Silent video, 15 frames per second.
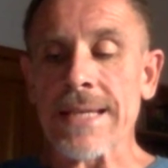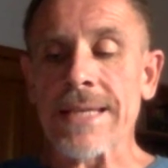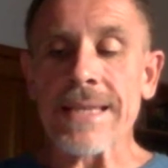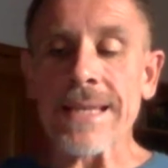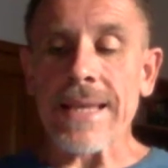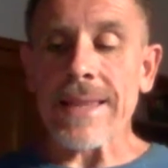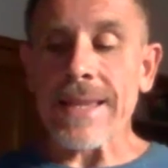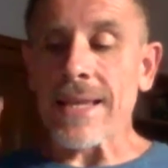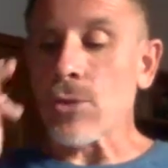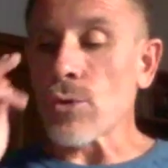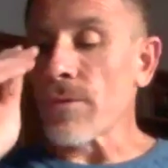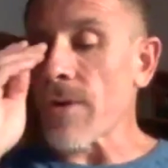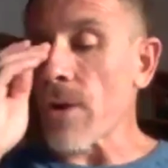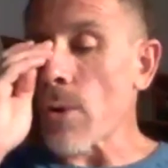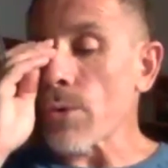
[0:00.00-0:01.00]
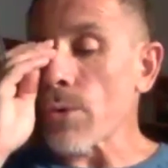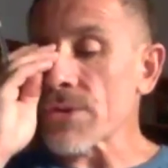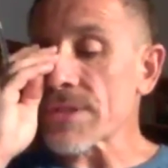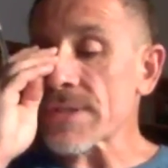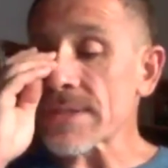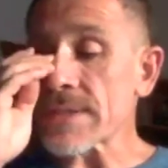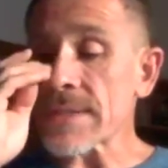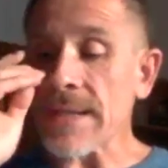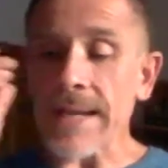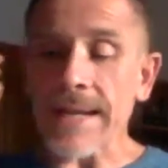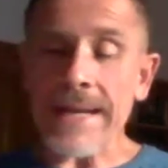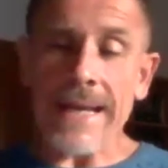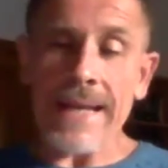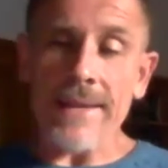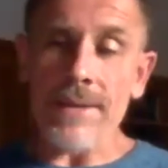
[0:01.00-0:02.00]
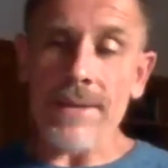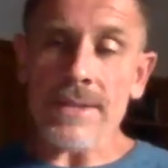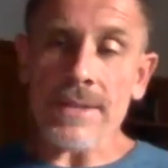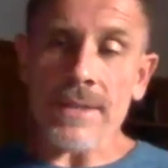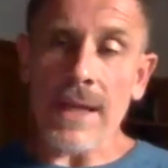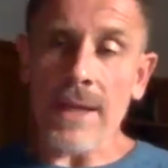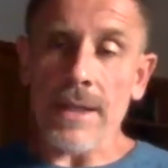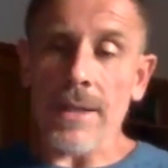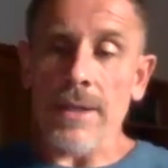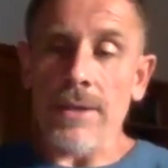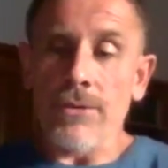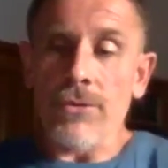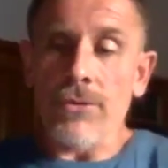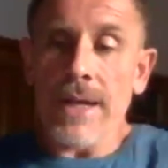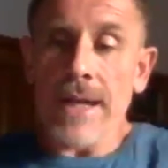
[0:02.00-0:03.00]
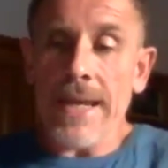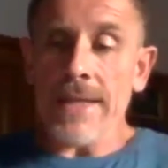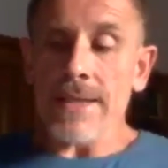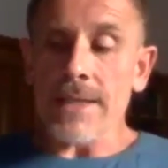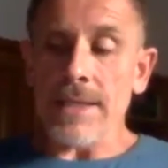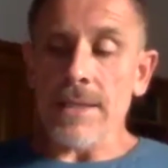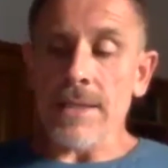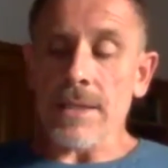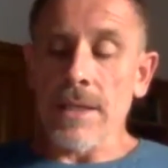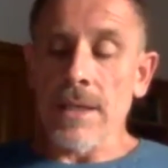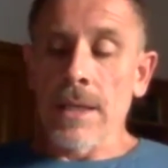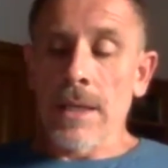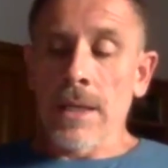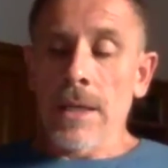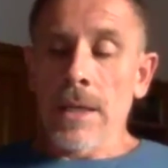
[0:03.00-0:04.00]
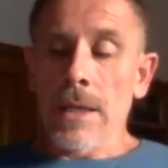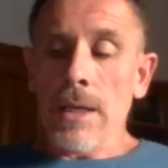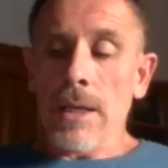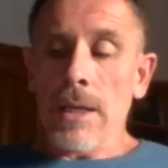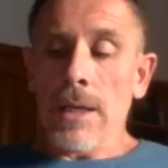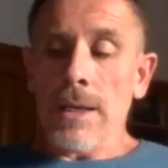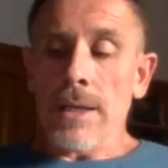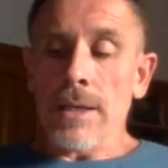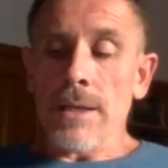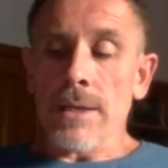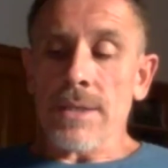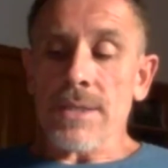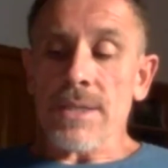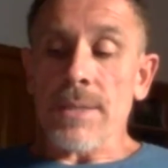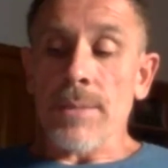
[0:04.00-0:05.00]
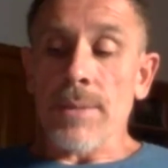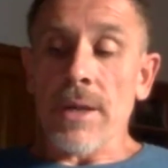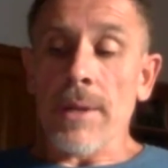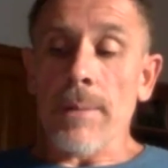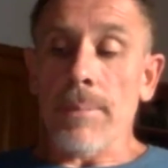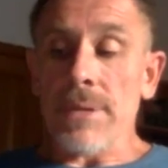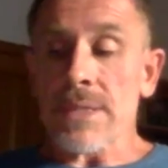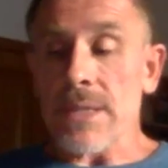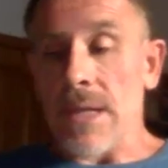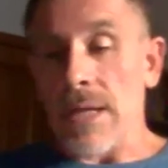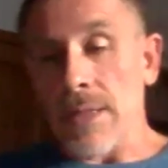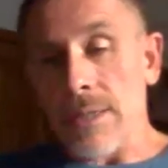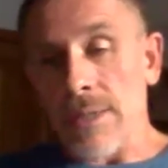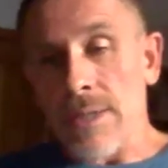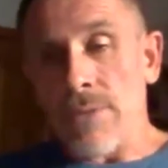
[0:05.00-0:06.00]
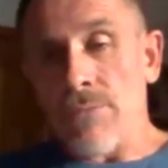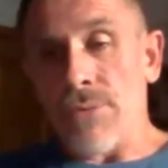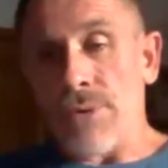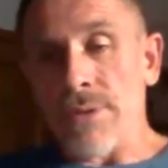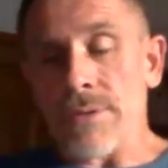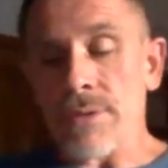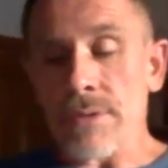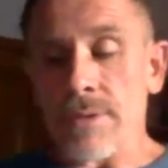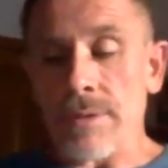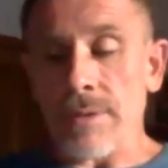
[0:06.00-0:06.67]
And then end of August, again, slightly related, similar but slightly different